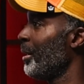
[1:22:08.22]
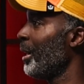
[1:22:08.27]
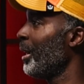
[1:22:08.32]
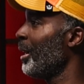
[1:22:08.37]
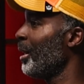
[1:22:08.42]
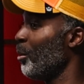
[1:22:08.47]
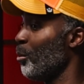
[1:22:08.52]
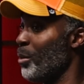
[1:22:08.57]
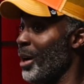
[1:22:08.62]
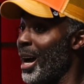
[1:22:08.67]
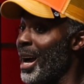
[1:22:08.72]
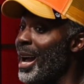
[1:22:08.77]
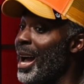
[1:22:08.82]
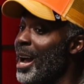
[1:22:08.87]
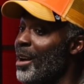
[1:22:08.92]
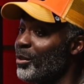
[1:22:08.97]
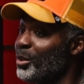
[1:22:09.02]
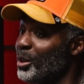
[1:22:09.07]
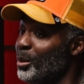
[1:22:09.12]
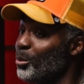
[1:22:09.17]
Yeah, right. I
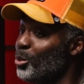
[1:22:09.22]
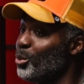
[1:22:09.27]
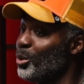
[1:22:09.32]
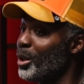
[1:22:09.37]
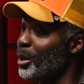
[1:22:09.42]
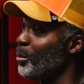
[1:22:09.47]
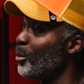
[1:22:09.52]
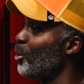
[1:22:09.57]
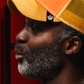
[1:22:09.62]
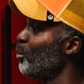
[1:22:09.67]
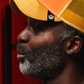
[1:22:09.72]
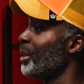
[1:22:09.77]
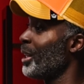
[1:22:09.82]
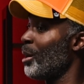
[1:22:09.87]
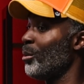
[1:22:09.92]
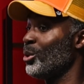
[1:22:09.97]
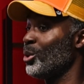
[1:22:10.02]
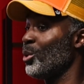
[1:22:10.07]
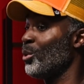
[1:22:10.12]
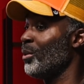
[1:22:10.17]
have some who come over when I
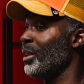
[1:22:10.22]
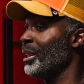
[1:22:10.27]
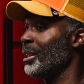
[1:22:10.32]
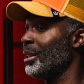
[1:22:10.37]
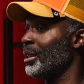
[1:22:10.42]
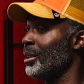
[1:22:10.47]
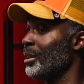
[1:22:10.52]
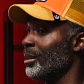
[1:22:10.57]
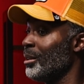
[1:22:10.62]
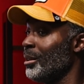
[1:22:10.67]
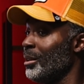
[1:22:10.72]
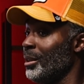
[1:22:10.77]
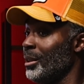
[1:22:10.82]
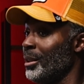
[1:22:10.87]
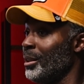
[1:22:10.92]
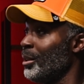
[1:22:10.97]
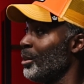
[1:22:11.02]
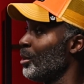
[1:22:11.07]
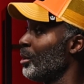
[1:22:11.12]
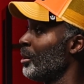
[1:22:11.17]
was over at the
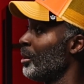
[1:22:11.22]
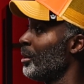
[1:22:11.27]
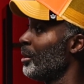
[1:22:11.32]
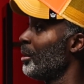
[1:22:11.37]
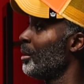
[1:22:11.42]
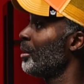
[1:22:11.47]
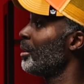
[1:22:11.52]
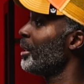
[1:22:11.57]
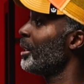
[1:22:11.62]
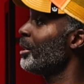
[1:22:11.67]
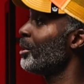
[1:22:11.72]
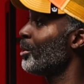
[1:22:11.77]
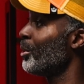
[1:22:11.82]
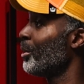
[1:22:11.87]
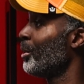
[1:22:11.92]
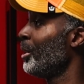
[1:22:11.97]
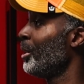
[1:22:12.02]
center.